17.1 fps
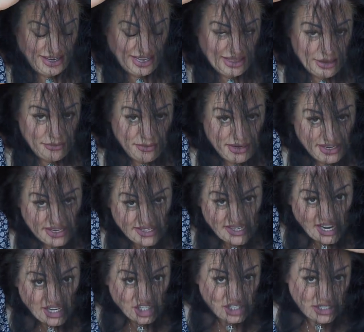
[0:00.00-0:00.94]
clip-in
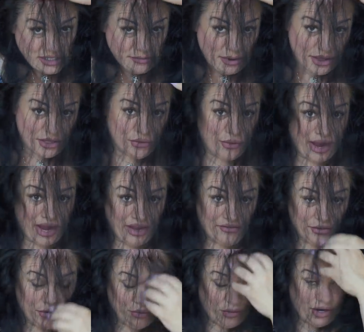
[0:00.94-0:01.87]
extensions. By the way,
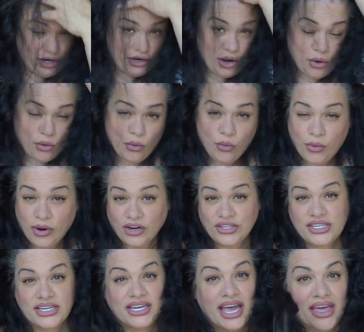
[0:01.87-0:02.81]
if you want to know where
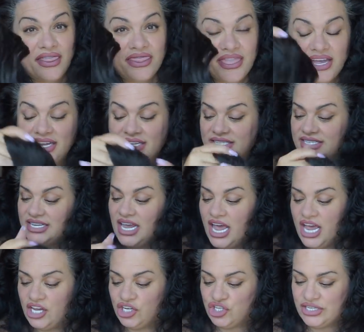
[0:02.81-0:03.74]
to get this,
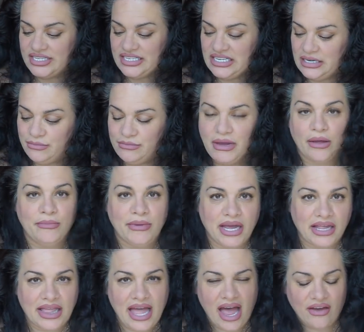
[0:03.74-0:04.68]
just email
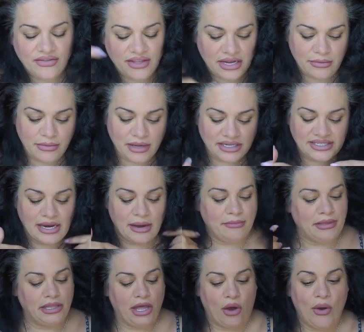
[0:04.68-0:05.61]
me. I'll have the email
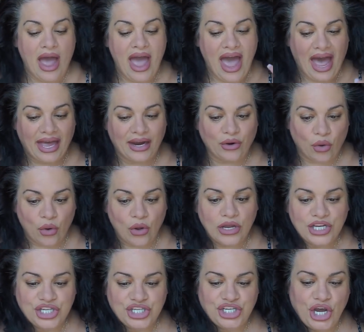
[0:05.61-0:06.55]
down below. And
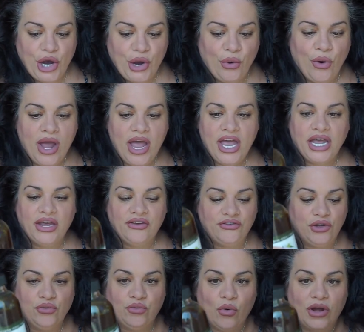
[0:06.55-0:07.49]
also,
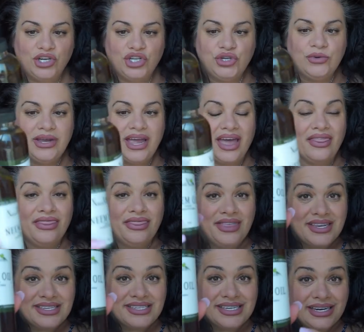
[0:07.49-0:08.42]
if you want to get
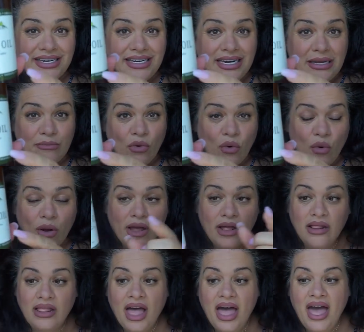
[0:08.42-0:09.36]
this neem
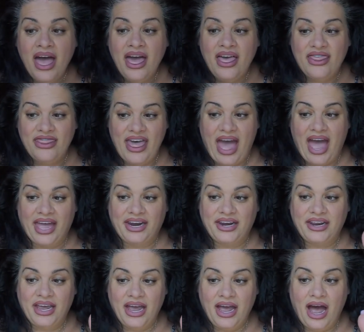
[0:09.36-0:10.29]
oil
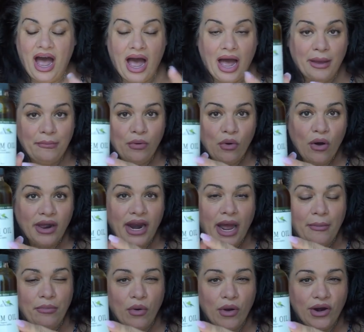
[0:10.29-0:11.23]
that I
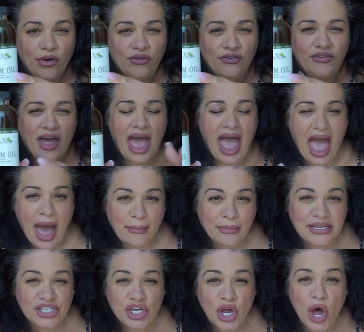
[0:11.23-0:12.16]
bought off of
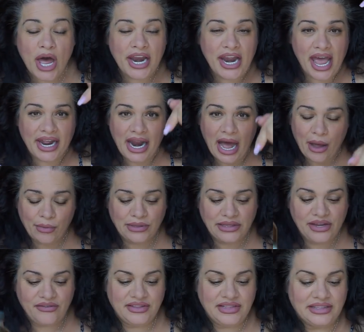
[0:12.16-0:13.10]
Amazon, and I will
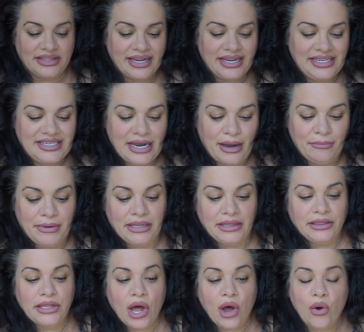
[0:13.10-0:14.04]
leave the link down
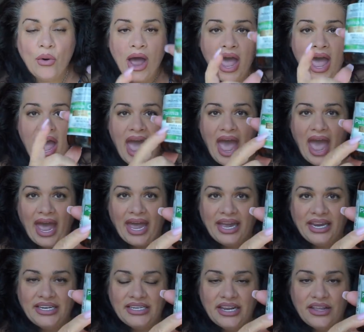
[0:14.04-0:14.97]
below,
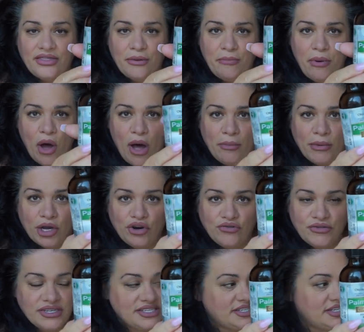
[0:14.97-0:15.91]
and the Palma
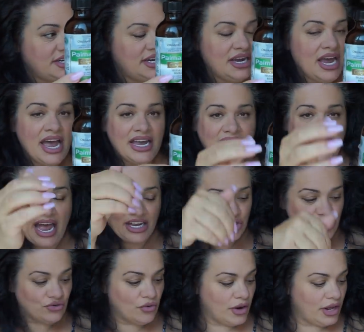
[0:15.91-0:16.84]
Christi
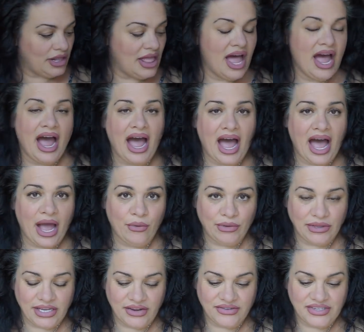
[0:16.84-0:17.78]
castor oil I
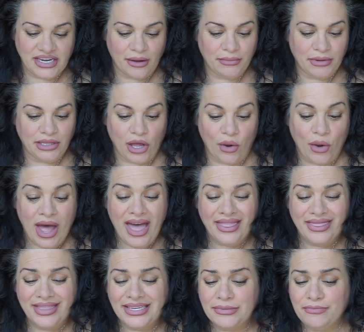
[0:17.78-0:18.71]
will leave down below.
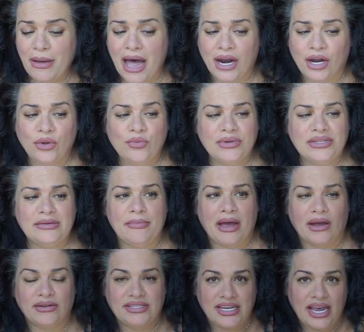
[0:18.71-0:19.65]
This bottle was
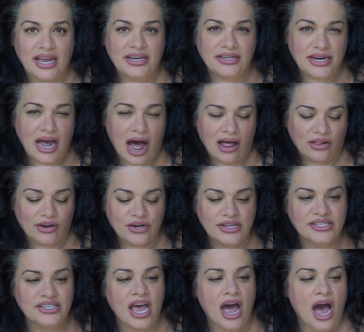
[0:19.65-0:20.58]
about
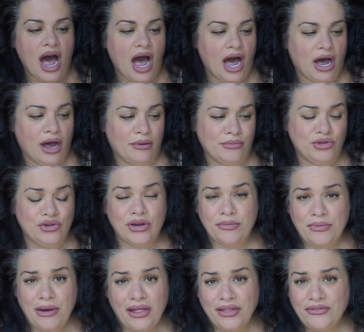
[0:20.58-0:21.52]
$10. You
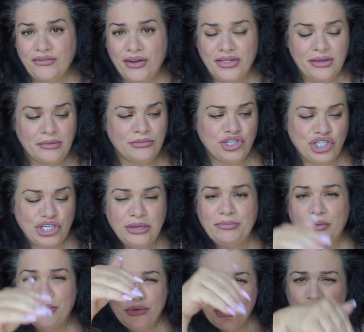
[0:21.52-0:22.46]
could probably find them
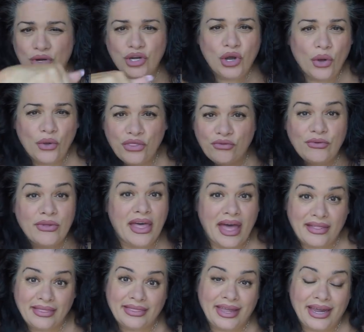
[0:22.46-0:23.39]
cheaper. You can go through
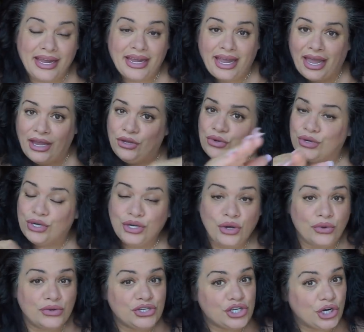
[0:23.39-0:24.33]
that link and you can
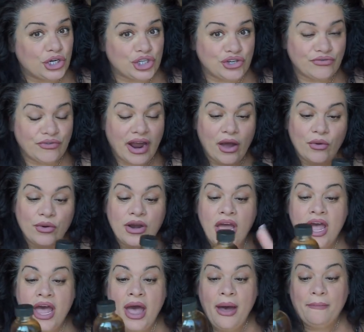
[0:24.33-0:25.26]
go search around,
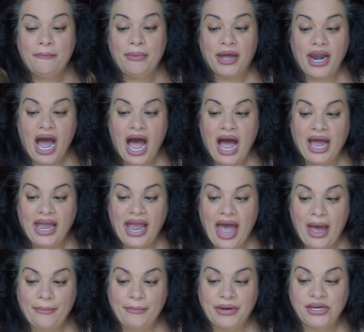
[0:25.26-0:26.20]
but I
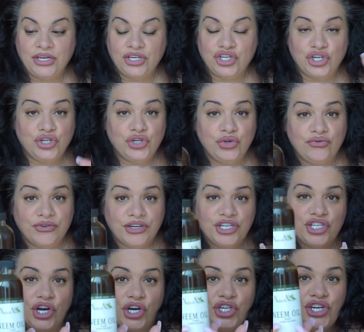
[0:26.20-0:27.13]
happened to do
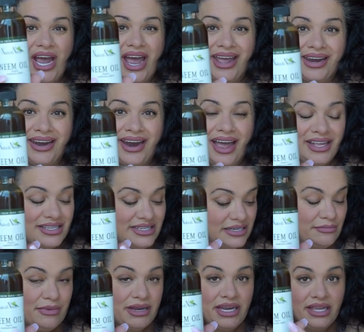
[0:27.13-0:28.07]
research, and
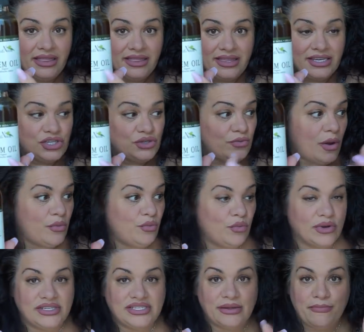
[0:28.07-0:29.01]
to me this
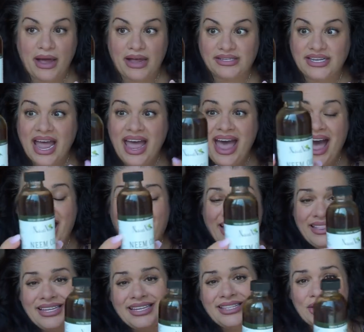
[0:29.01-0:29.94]
one was the best.
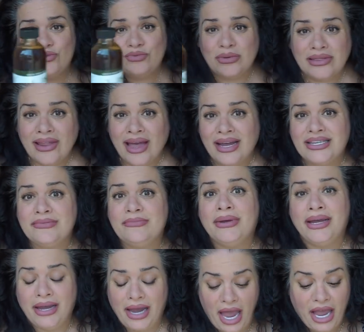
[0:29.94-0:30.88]
I think this will last
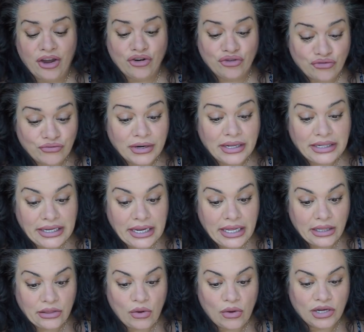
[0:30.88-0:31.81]
me a
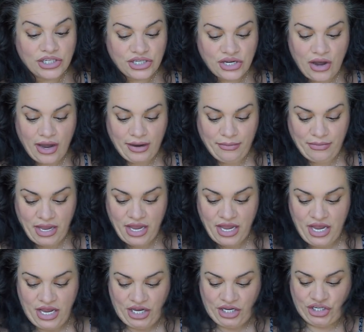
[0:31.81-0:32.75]
really long time.
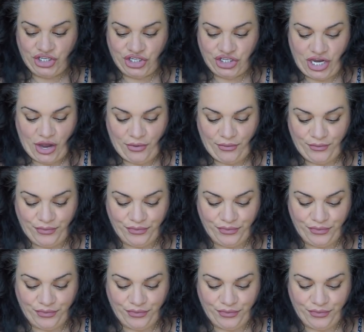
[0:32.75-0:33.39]
So